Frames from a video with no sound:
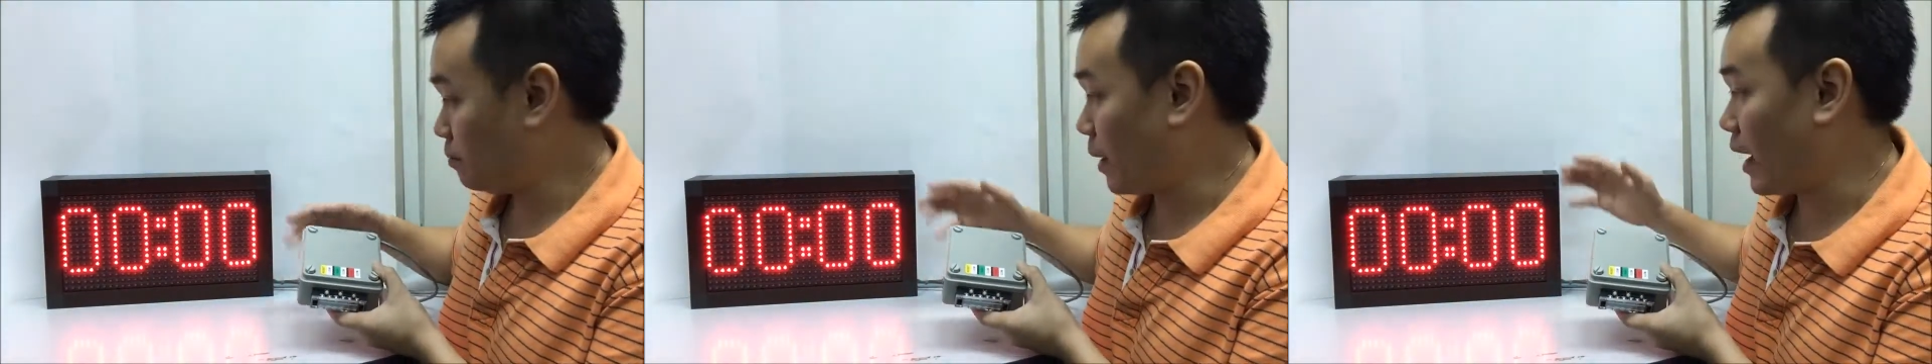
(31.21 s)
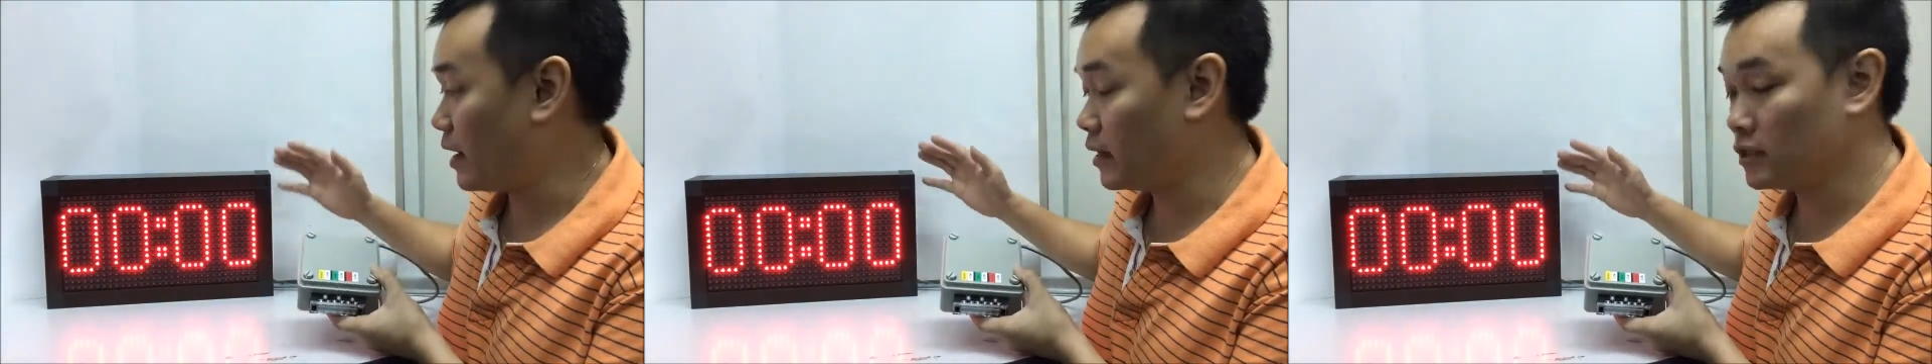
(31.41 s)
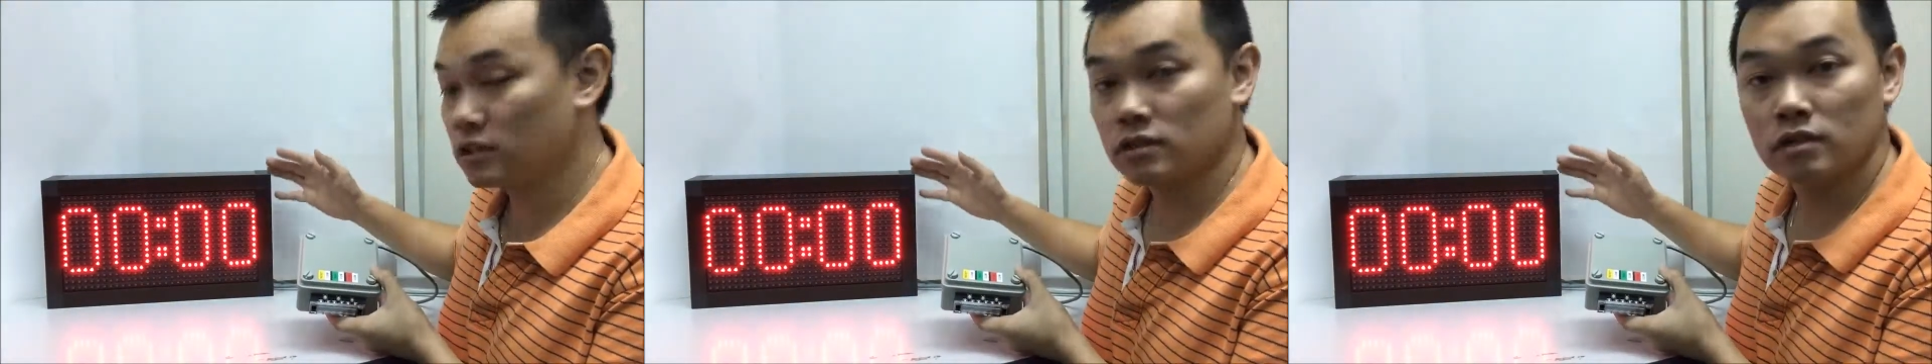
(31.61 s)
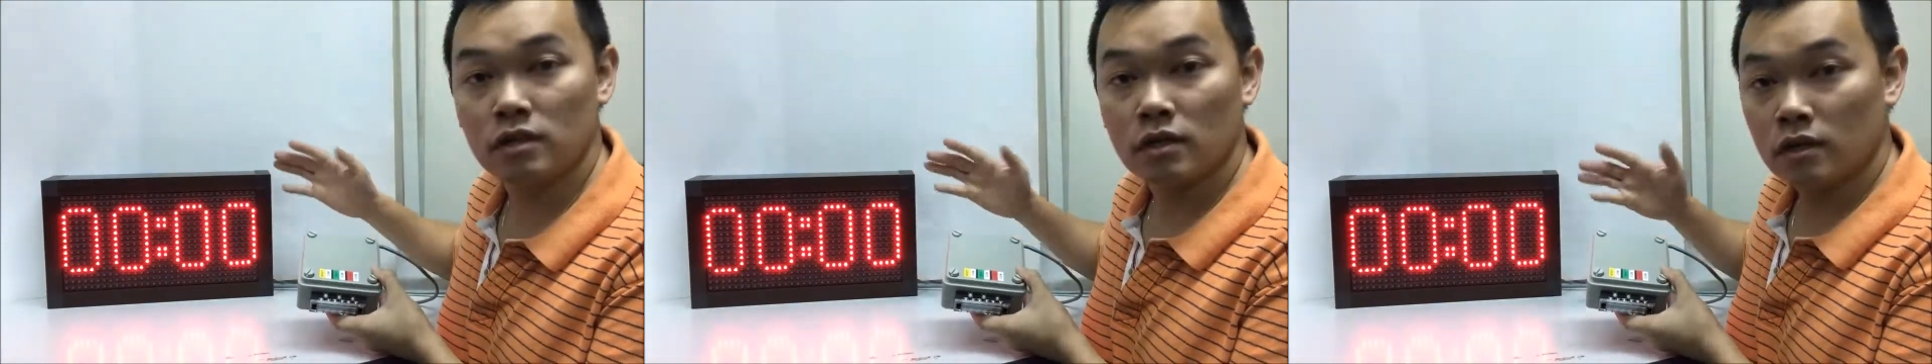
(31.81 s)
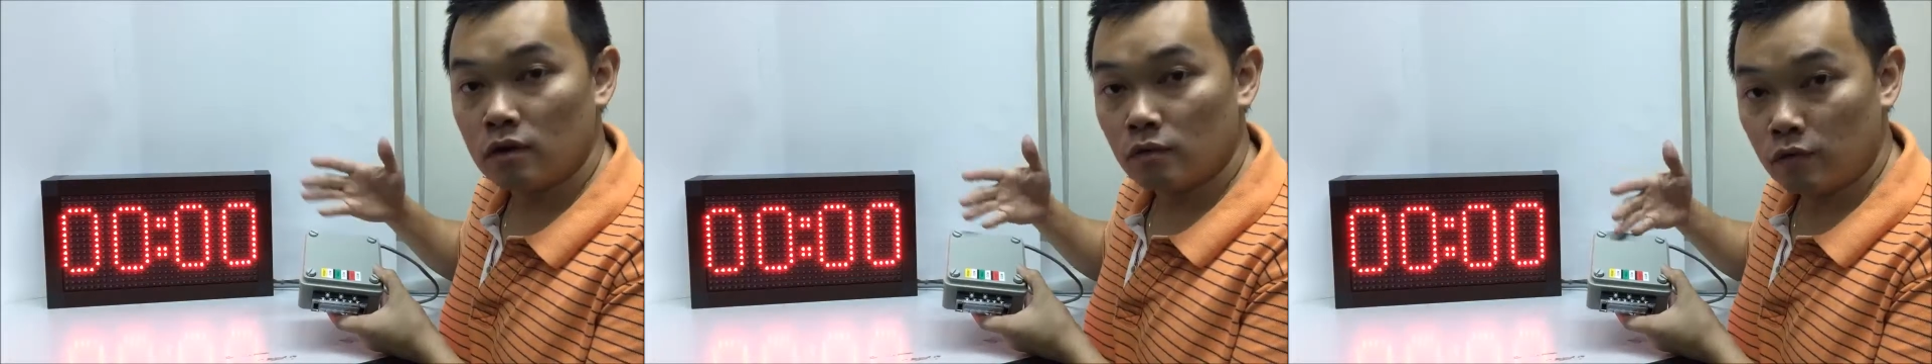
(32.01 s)
panels
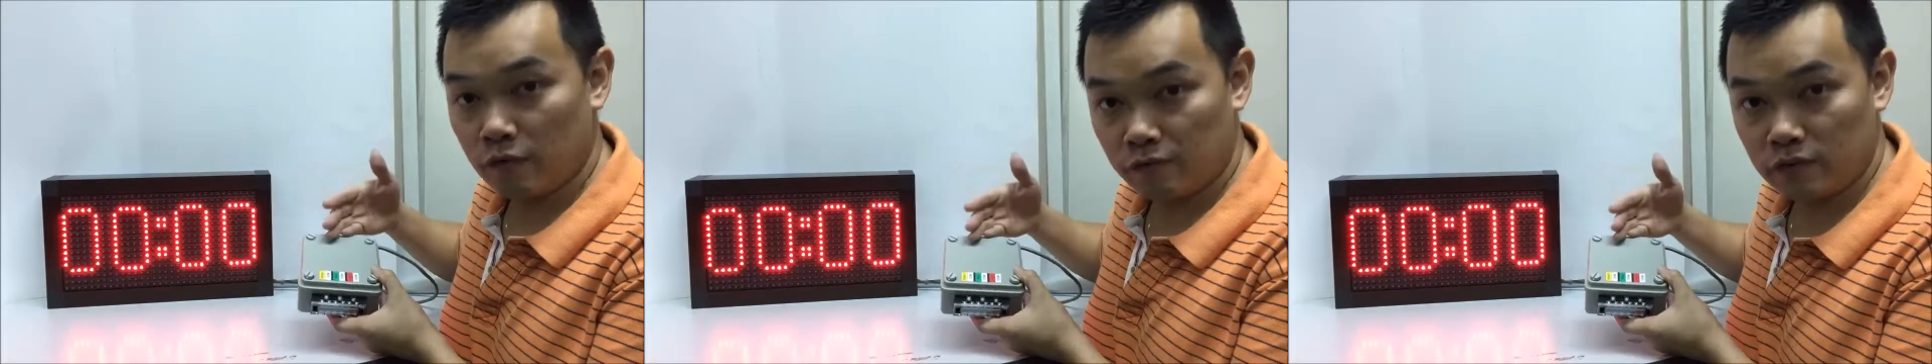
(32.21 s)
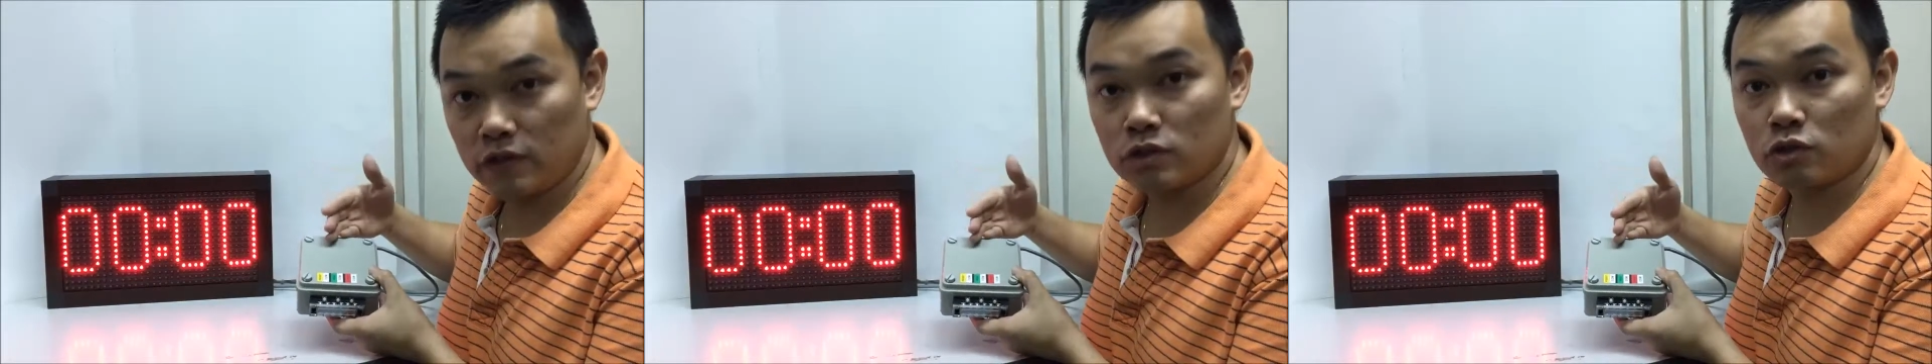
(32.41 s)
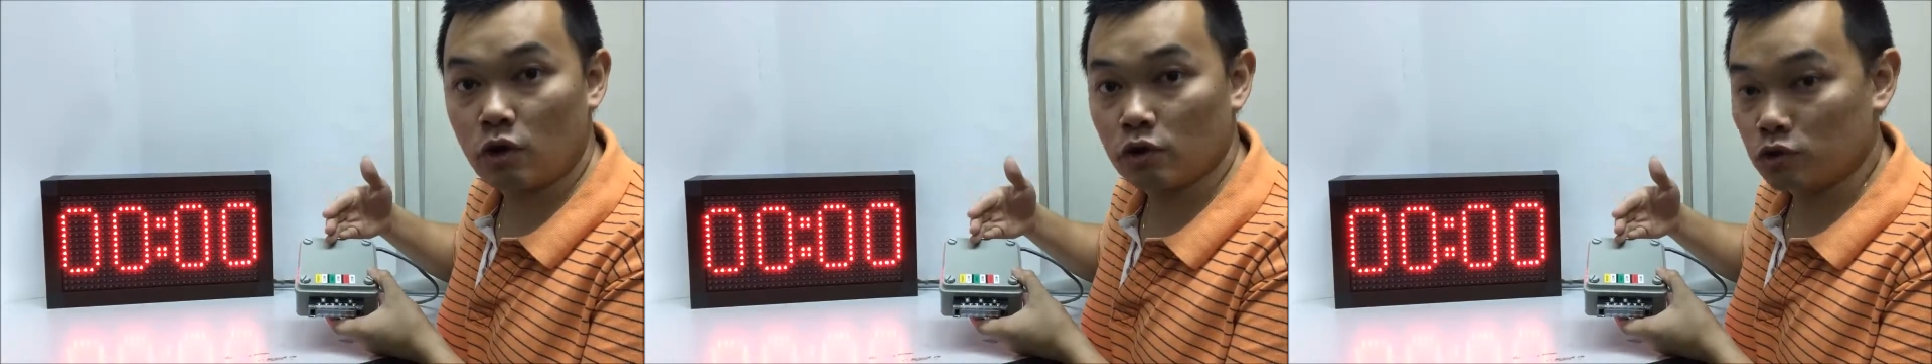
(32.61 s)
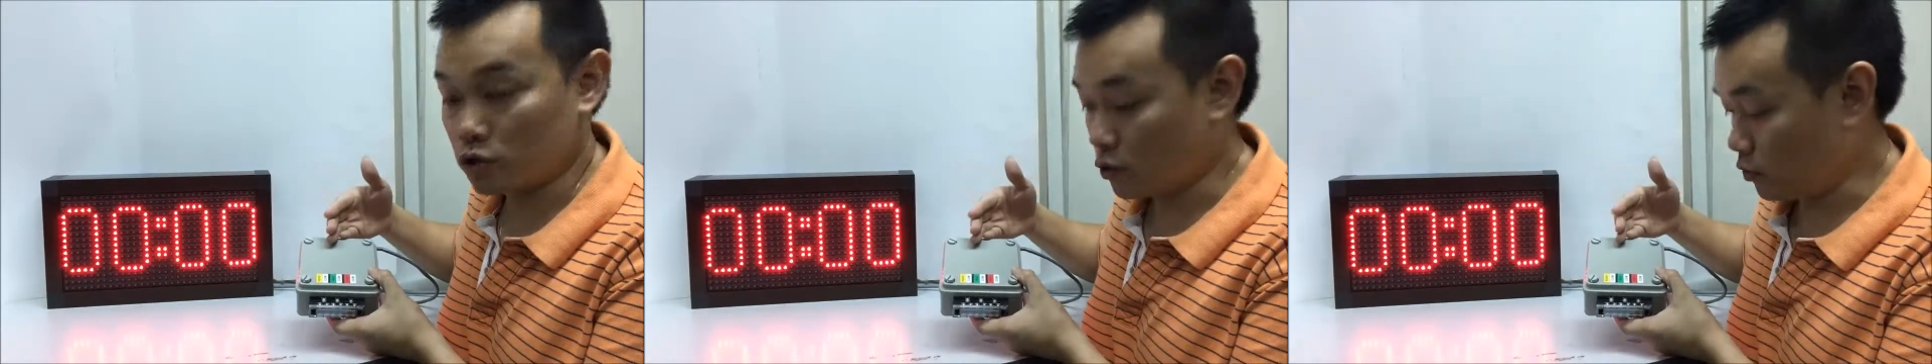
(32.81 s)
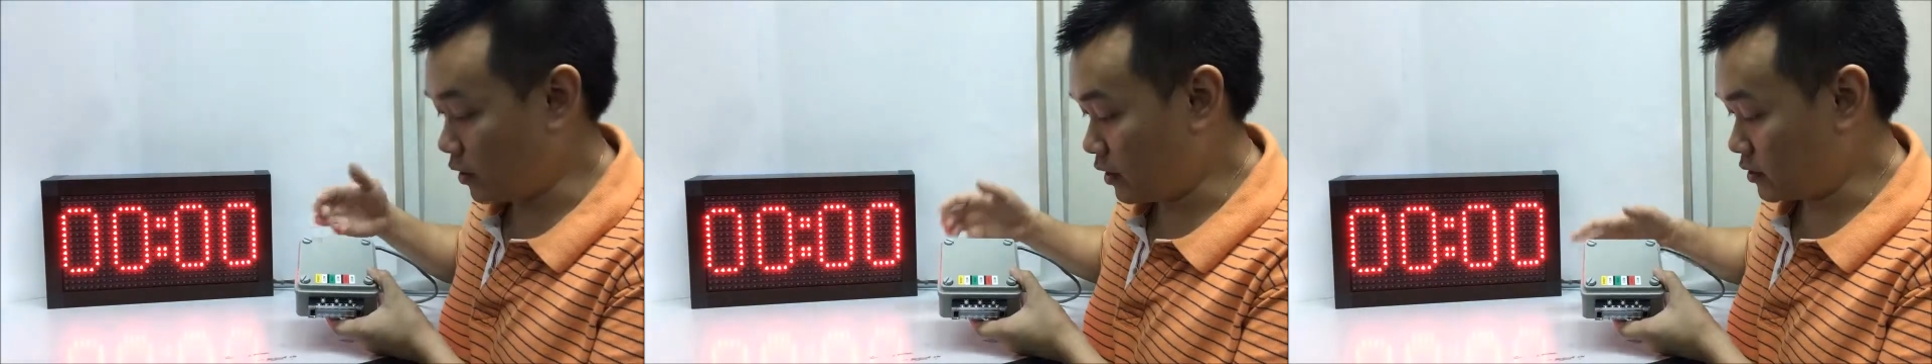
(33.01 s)
with these
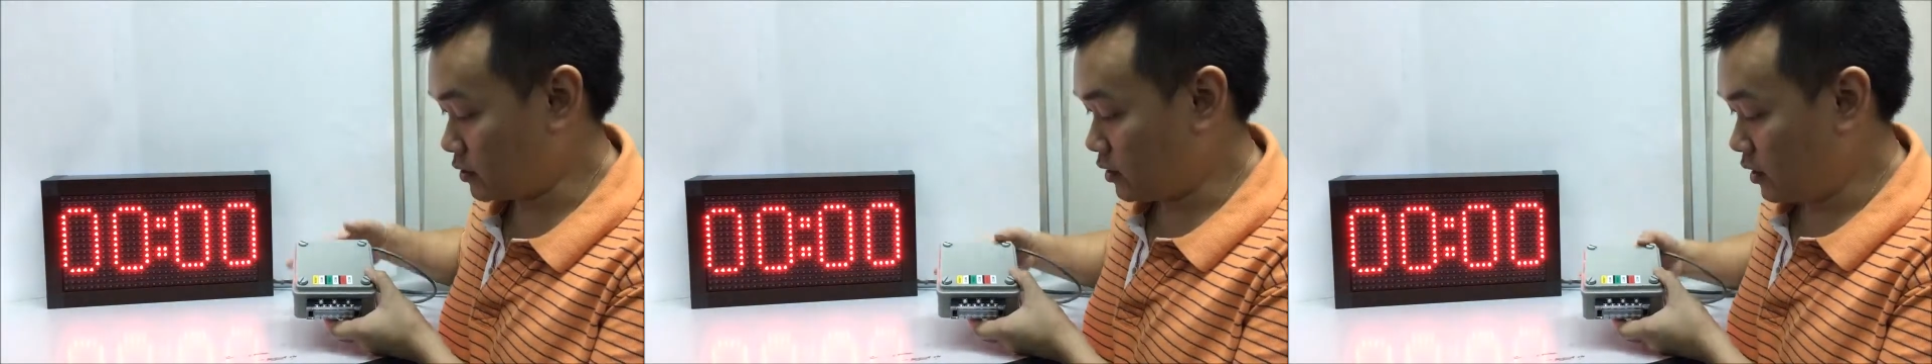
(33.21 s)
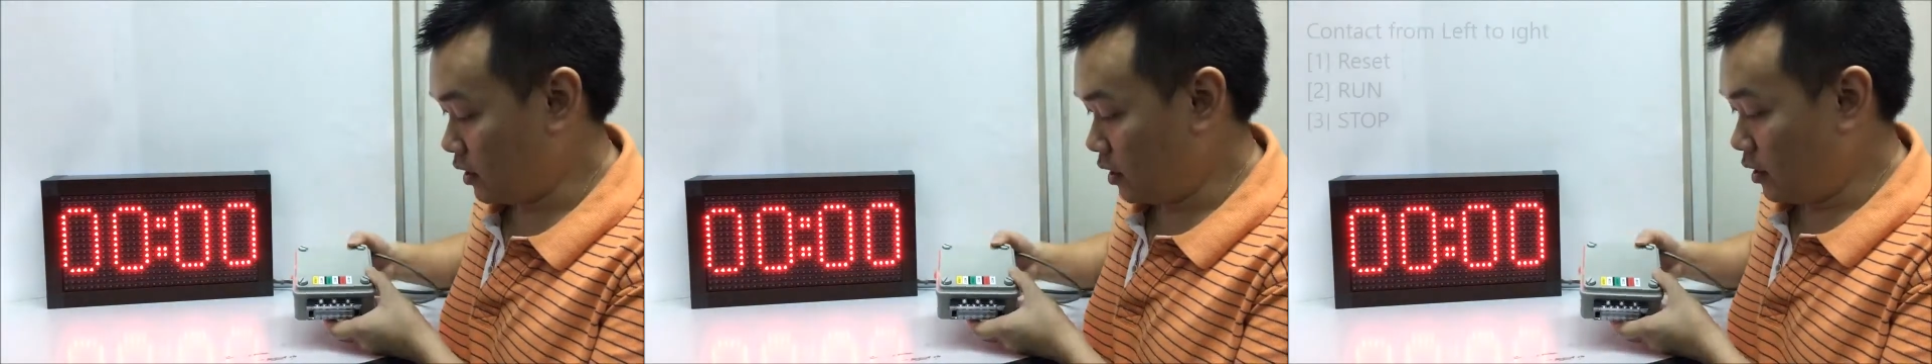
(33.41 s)
controllers.